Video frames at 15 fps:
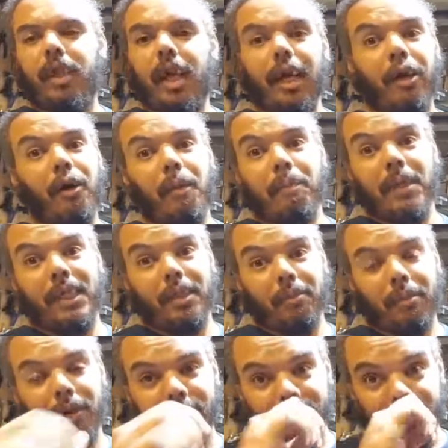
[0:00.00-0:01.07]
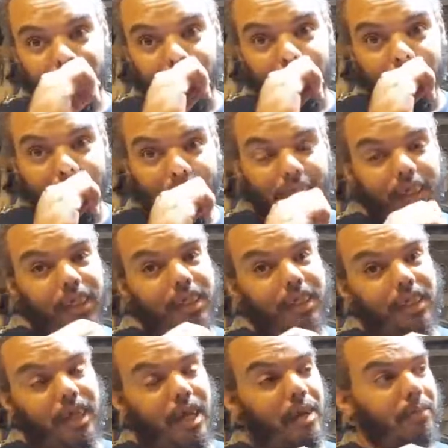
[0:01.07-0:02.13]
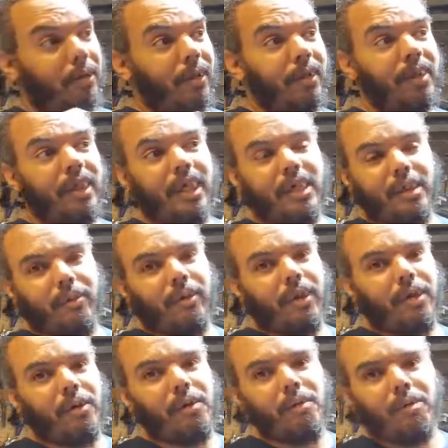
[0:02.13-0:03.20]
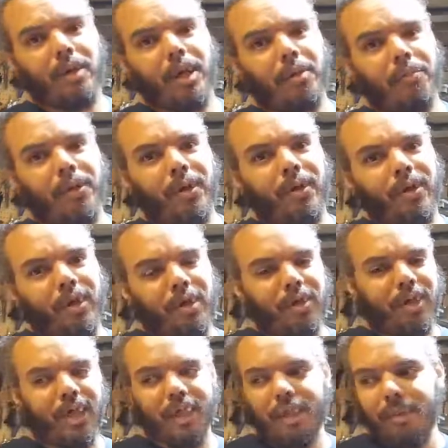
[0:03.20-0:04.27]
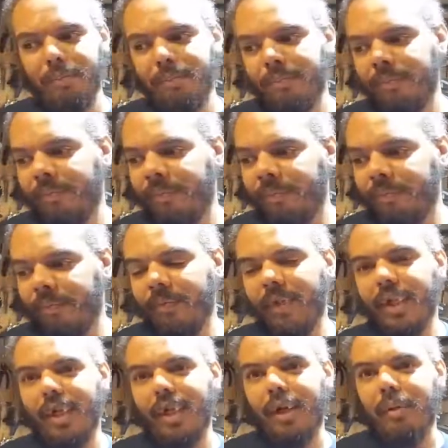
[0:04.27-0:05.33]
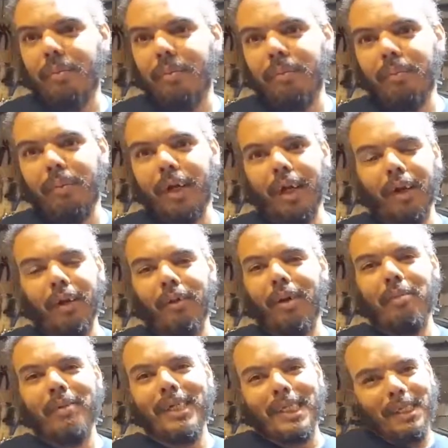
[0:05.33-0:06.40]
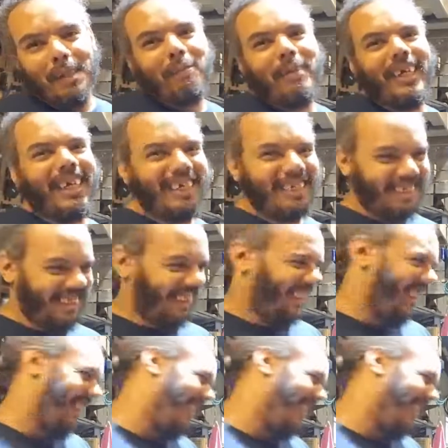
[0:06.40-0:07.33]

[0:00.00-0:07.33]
I know I'm missing parts of conversations, and I apologize. I want to go over to my computer and go check them, but I don't want to miss something else.